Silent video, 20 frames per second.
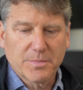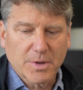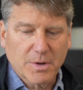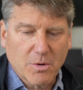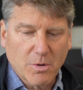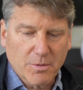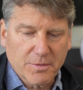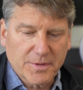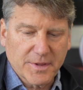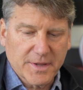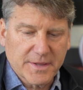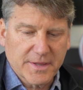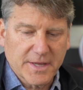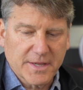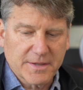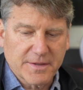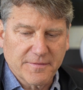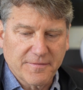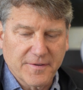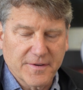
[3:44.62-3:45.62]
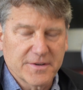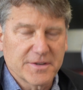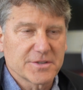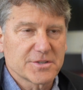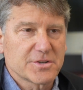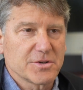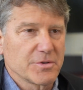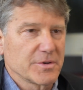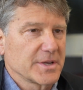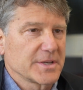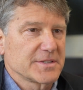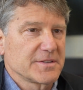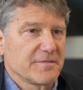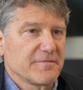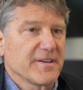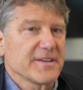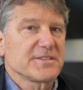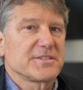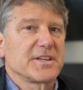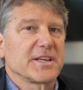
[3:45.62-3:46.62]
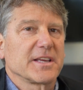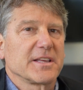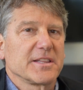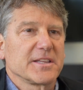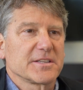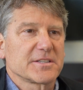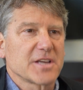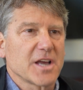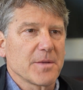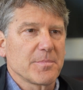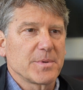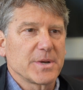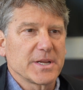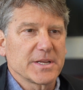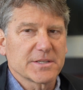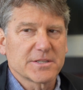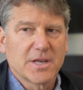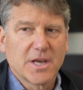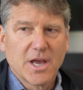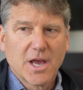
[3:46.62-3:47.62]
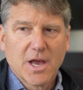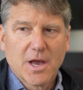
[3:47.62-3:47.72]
The core thing that the fund is doing is investing in these companies,